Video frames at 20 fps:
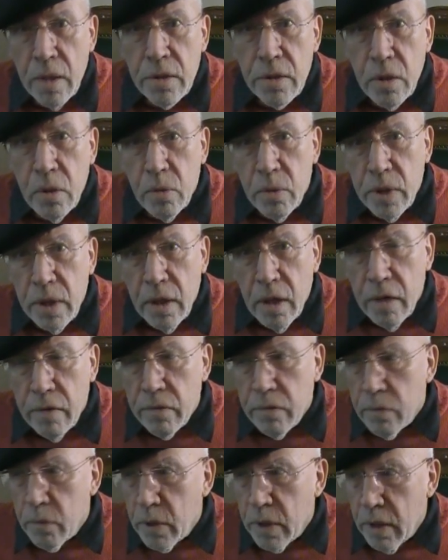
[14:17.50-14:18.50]
So we
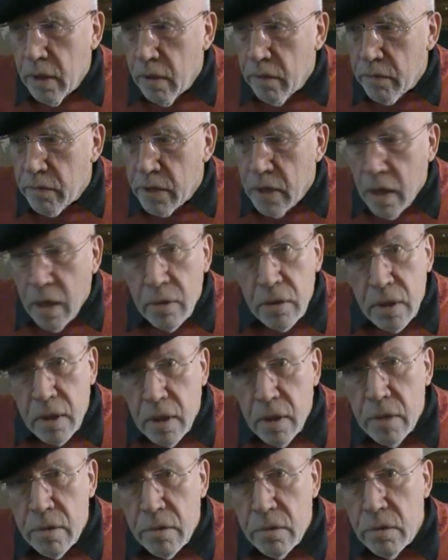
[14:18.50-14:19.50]
have town
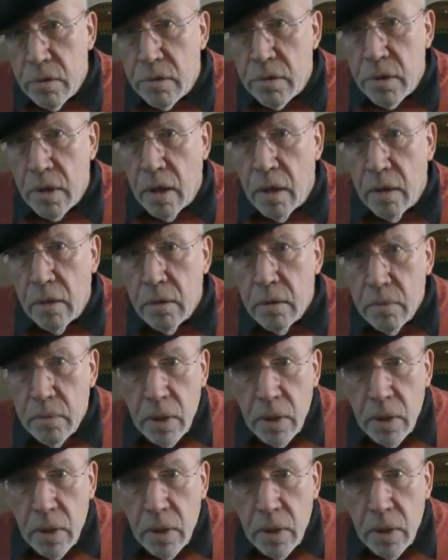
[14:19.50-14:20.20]
councils now,